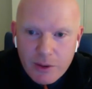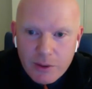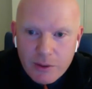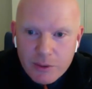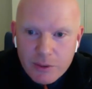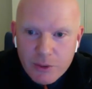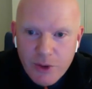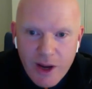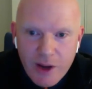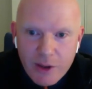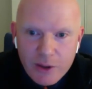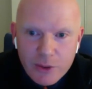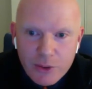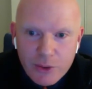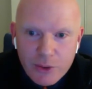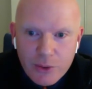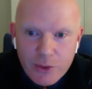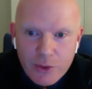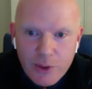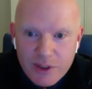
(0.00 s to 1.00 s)
trying
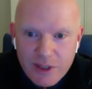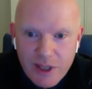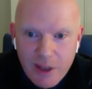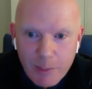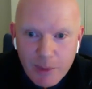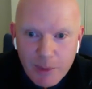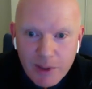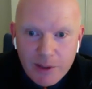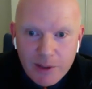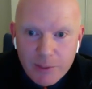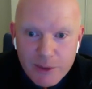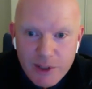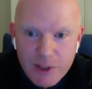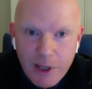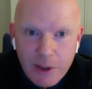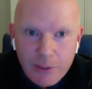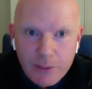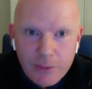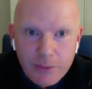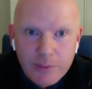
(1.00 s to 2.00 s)
to assemble it
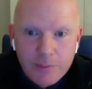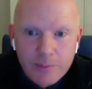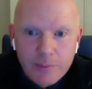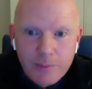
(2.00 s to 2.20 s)
himself.